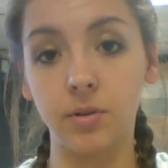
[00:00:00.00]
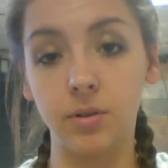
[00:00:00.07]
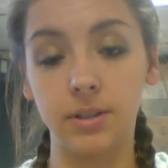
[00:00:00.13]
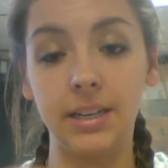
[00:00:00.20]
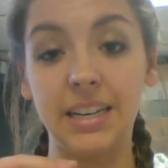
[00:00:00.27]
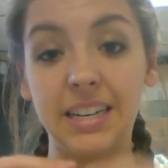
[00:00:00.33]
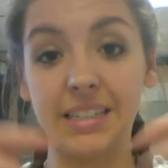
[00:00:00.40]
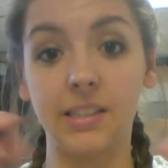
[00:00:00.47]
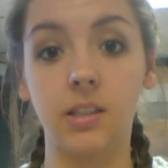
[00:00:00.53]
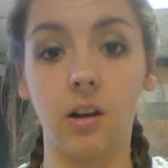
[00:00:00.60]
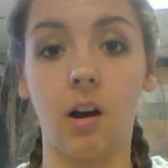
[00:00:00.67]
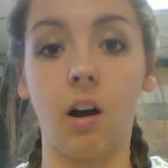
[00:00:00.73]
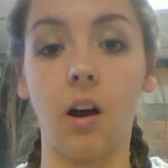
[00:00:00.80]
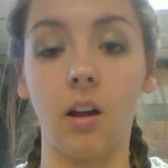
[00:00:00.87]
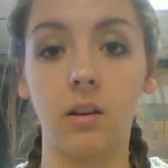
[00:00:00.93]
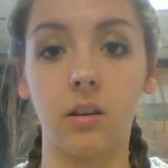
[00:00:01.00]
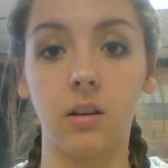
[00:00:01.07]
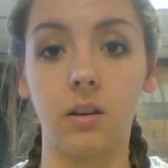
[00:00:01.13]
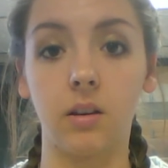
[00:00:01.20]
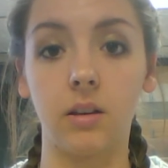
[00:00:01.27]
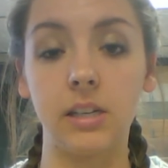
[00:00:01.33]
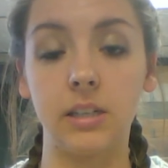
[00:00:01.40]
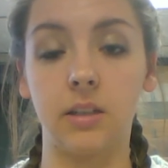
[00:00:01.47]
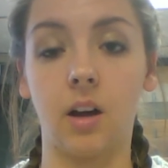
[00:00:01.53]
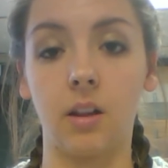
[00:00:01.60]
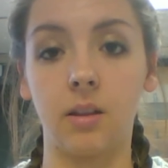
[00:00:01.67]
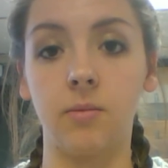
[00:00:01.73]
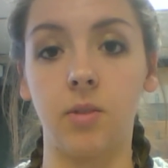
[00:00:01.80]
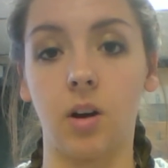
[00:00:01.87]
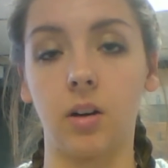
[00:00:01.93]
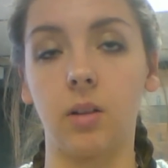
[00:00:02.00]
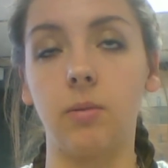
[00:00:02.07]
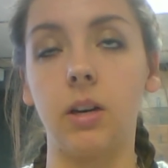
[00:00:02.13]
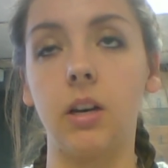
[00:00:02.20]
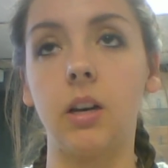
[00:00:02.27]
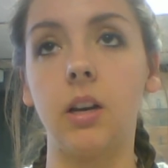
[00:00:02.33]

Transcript: he's got them documented.